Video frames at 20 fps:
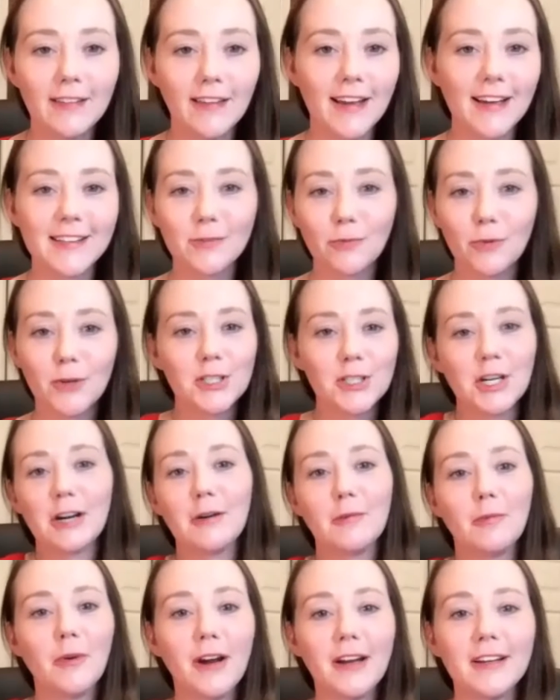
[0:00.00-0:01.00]
Like we
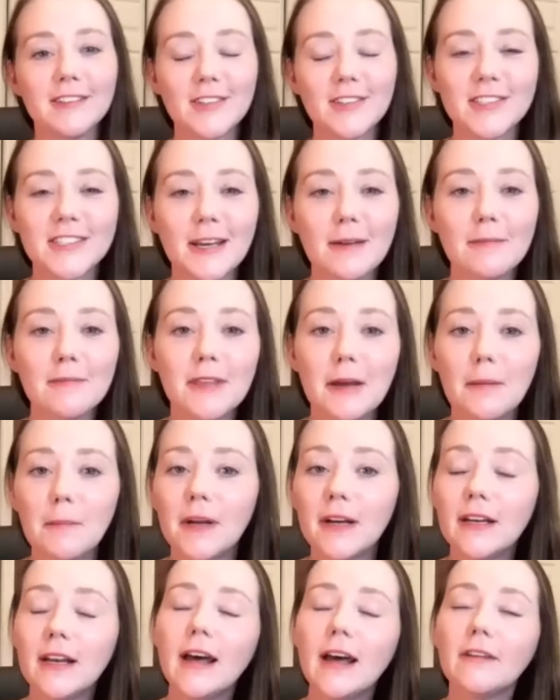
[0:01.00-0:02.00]
share a brain, so same thing,
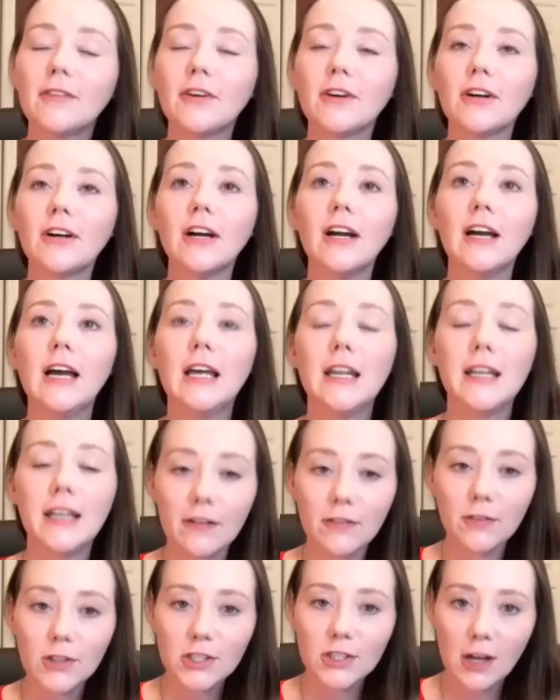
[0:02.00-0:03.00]
but never
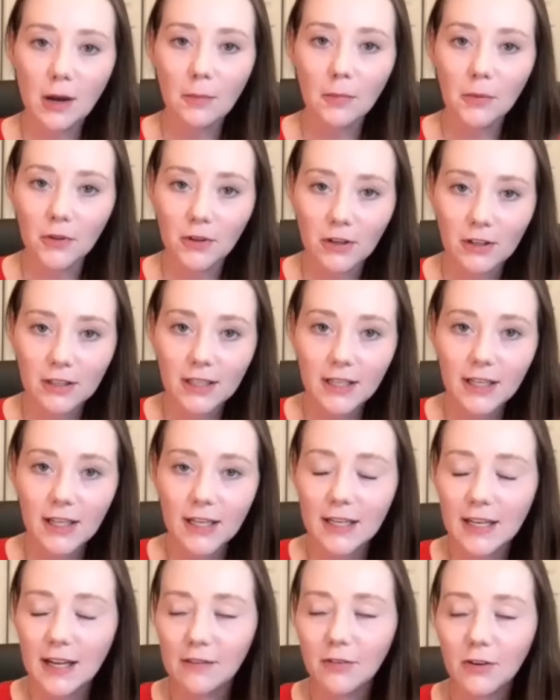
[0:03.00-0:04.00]
stop learning
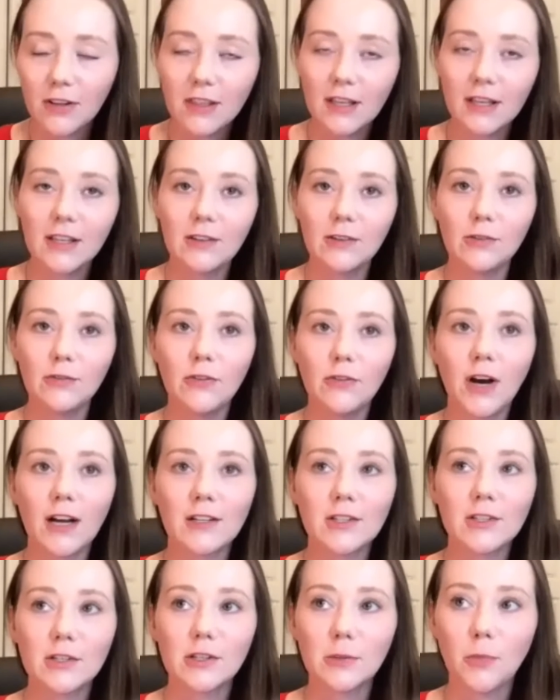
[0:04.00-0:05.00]
and never think you've
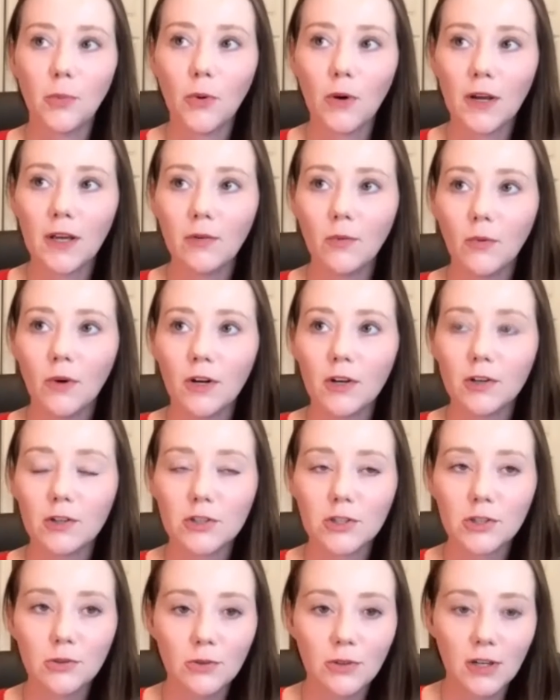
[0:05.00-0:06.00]
gotten to the point where you're
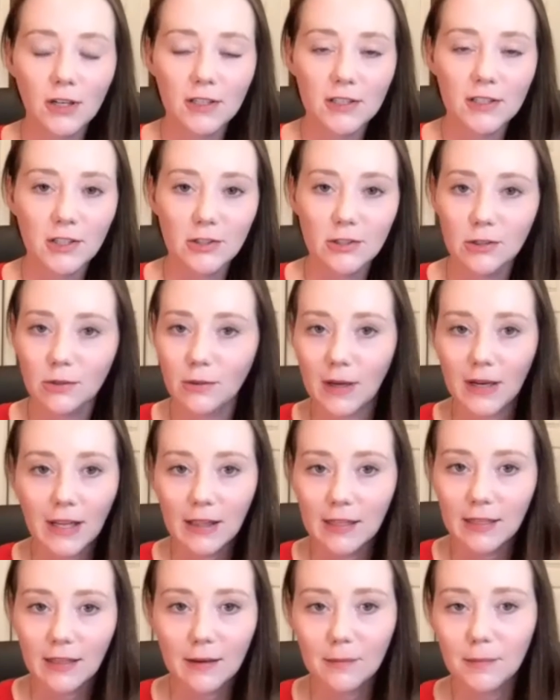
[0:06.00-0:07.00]
too good to do
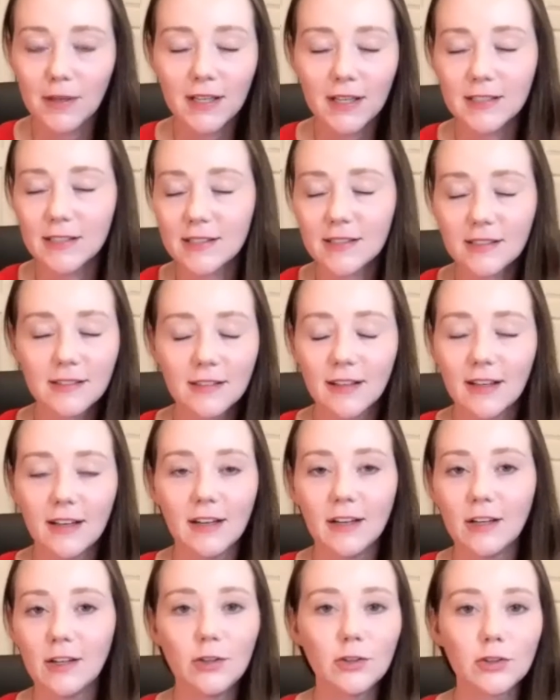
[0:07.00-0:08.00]
anything because
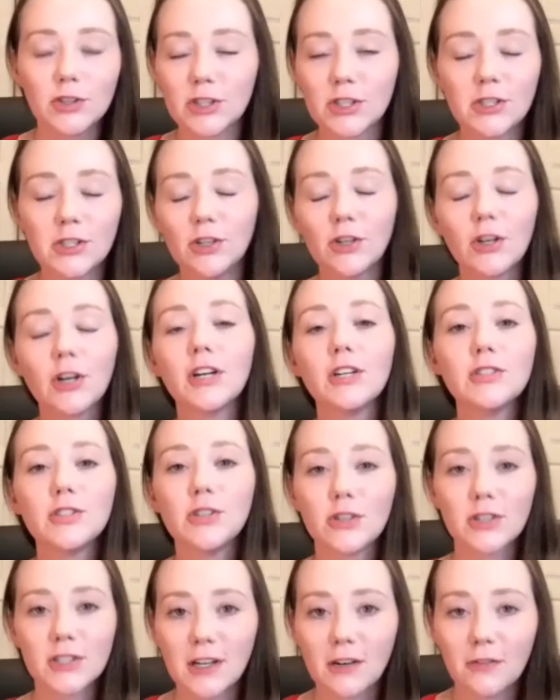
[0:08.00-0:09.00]
you're going to do
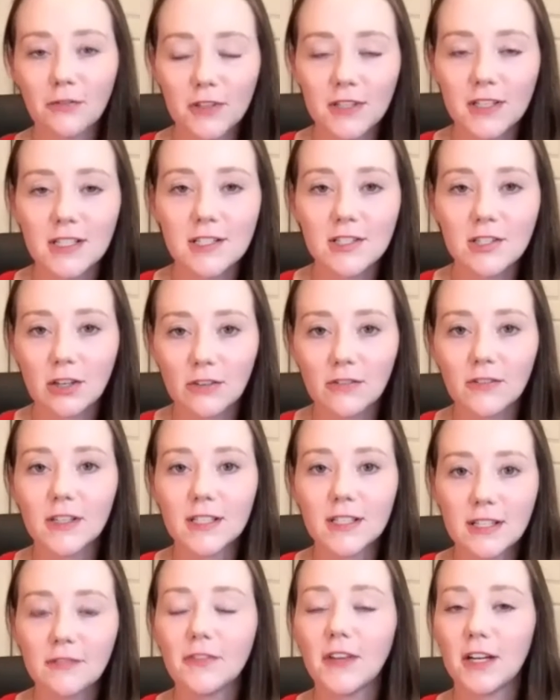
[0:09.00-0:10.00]
yourself a disservice
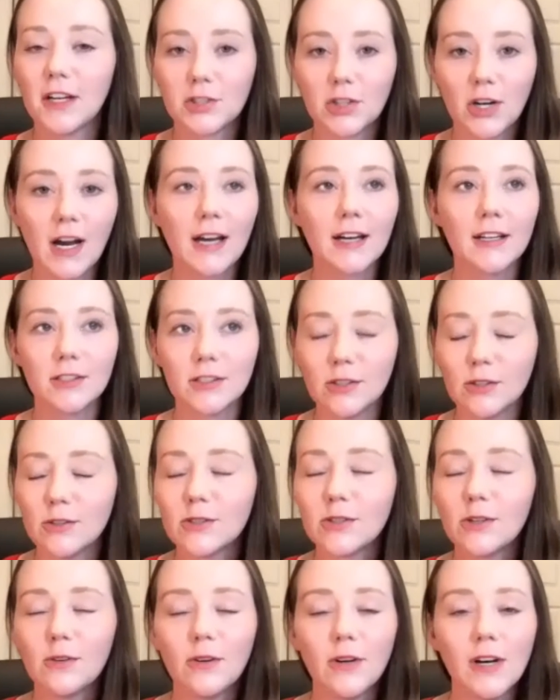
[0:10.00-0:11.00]
if that's your attitude.
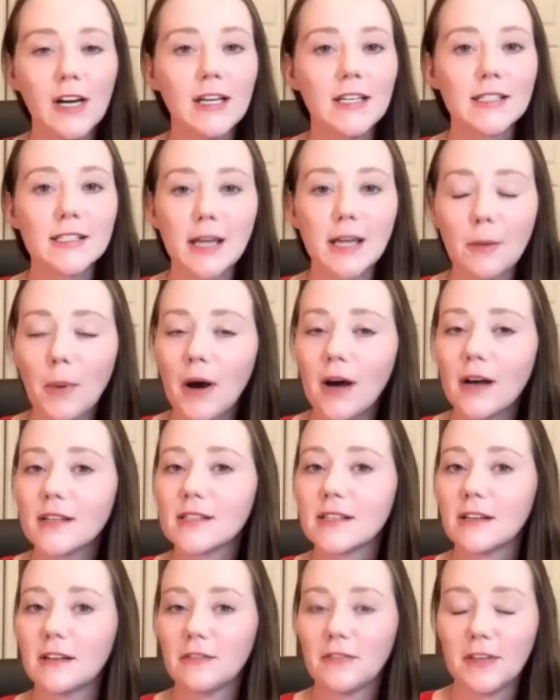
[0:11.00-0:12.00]
So stay
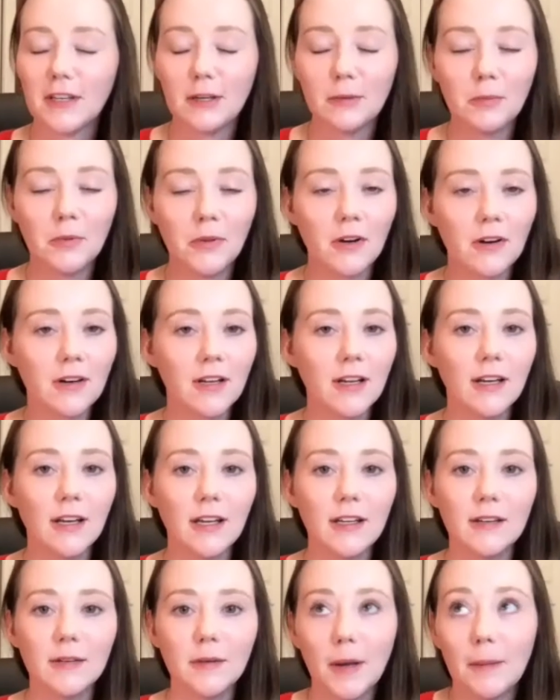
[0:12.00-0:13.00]
positive, keep
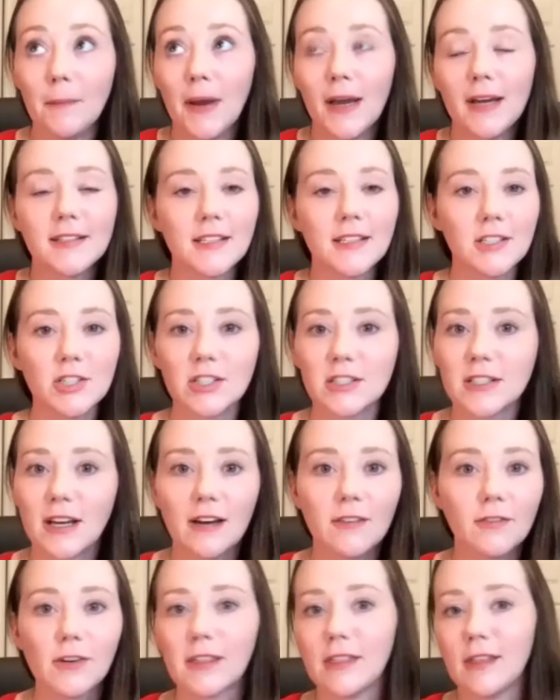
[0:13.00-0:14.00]
learning and pay attention to
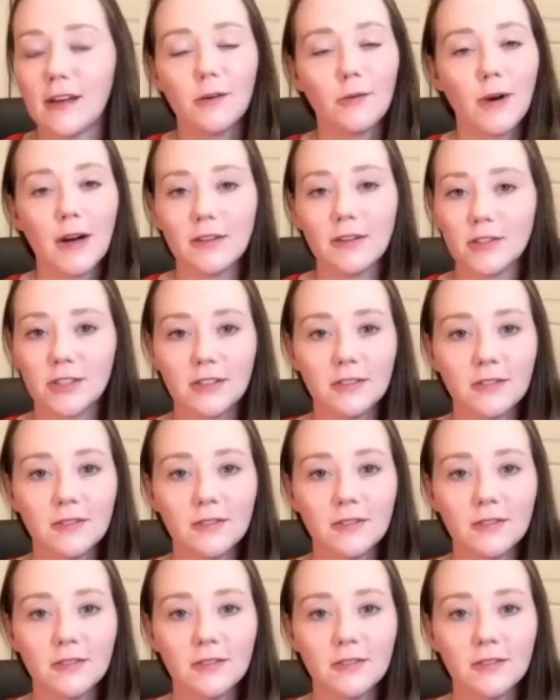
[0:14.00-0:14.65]
everything around you.